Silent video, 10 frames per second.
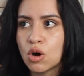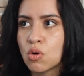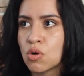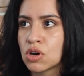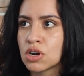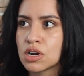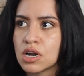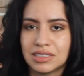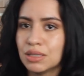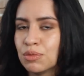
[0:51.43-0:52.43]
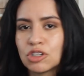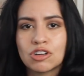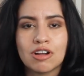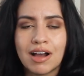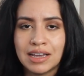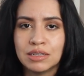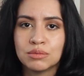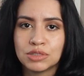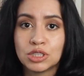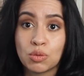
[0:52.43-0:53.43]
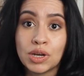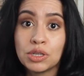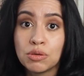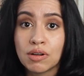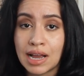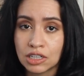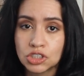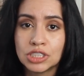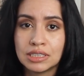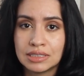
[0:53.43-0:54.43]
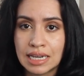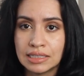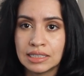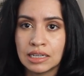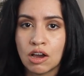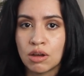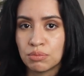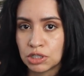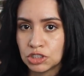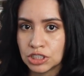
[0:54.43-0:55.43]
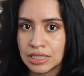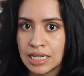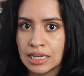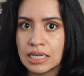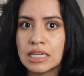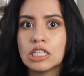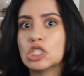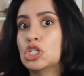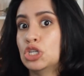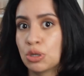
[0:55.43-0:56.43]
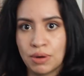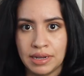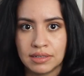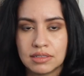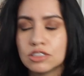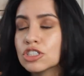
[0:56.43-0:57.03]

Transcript: or similar items to what you are actually intending on purchasing, do it.